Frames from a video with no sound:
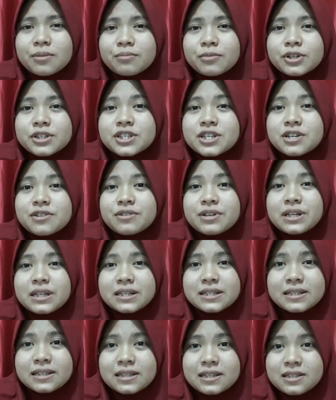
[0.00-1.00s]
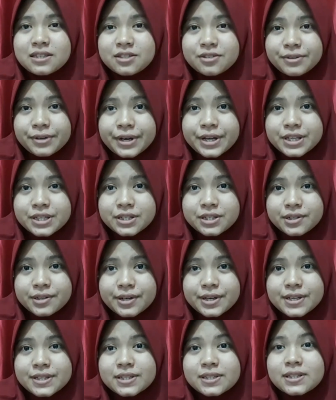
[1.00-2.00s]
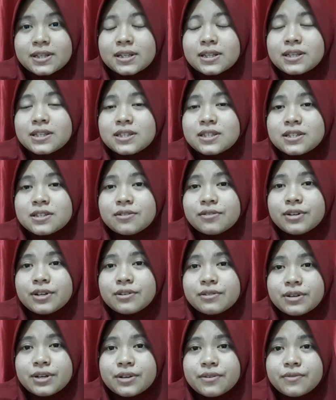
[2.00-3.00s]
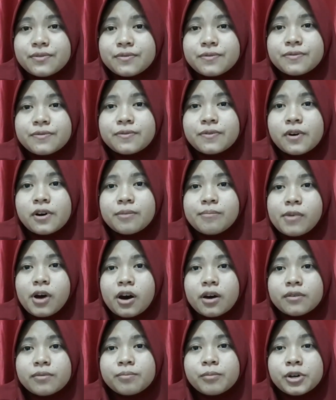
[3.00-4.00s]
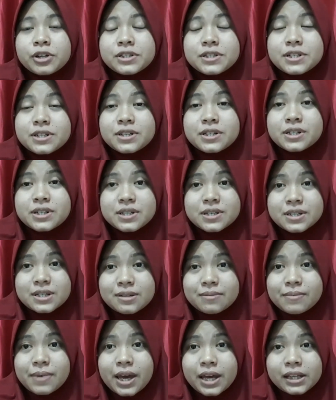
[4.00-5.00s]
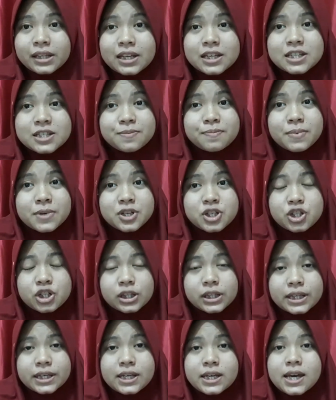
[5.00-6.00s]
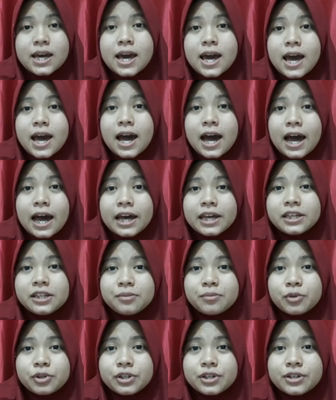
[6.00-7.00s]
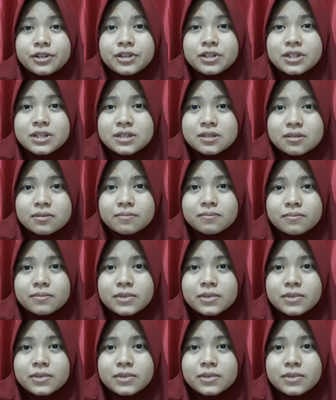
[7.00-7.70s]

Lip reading: Modernist literature is the literary form of modernism and especially high modernism.